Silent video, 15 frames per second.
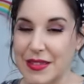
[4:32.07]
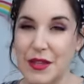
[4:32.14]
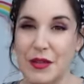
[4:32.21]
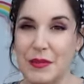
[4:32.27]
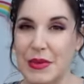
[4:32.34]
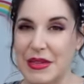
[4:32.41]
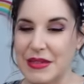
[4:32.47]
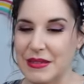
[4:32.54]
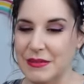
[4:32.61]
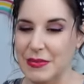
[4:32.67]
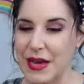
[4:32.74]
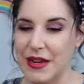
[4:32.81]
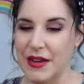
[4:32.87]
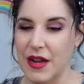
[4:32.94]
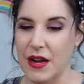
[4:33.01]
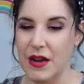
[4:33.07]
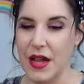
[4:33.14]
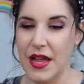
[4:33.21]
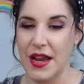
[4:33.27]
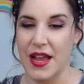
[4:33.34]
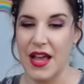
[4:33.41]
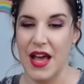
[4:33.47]
Could be better. All
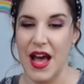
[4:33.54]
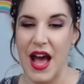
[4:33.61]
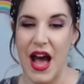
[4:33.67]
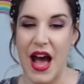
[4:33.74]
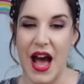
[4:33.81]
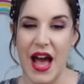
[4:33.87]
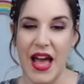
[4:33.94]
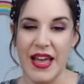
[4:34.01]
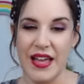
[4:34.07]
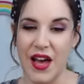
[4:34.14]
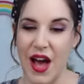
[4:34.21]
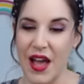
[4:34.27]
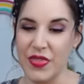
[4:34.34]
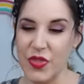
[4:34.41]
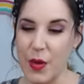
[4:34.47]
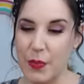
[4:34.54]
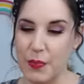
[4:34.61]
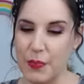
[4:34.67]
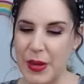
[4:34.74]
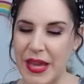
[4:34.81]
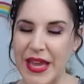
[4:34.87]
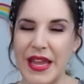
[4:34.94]
right. I got the
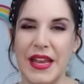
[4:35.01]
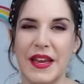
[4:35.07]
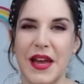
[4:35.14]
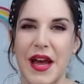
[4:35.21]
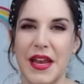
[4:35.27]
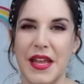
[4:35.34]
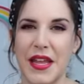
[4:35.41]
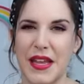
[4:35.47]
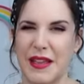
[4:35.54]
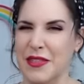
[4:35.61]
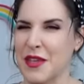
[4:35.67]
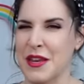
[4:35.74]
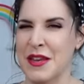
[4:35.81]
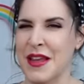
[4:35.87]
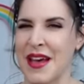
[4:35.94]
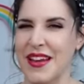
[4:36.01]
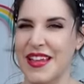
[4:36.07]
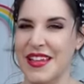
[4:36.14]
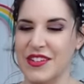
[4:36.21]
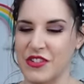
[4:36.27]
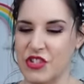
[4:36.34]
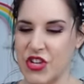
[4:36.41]
Pea Nutty, the
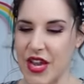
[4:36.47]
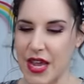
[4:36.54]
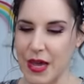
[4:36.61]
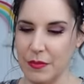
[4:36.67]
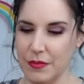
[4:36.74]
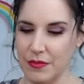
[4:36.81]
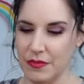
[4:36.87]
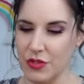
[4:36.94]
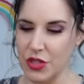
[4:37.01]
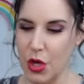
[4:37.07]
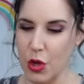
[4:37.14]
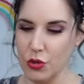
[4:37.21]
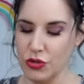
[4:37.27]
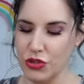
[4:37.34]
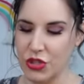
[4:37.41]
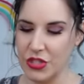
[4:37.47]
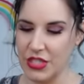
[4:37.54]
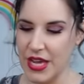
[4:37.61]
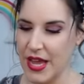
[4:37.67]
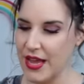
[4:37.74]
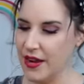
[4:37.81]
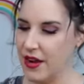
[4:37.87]
nutty and jam toaster
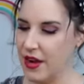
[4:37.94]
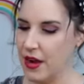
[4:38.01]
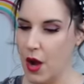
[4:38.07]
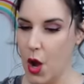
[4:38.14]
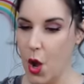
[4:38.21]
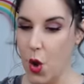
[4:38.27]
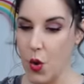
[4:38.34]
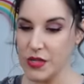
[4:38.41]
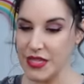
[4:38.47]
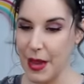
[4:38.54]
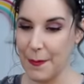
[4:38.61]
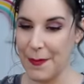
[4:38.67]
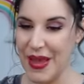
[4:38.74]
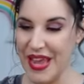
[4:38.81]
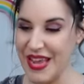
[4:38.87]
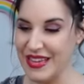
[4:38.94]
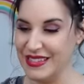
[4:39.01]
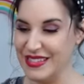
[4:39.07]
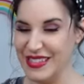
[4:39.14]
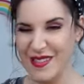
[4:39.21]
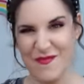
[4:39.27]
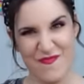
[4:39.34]
tiger. Oh, it's got
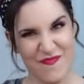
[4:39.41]
beans.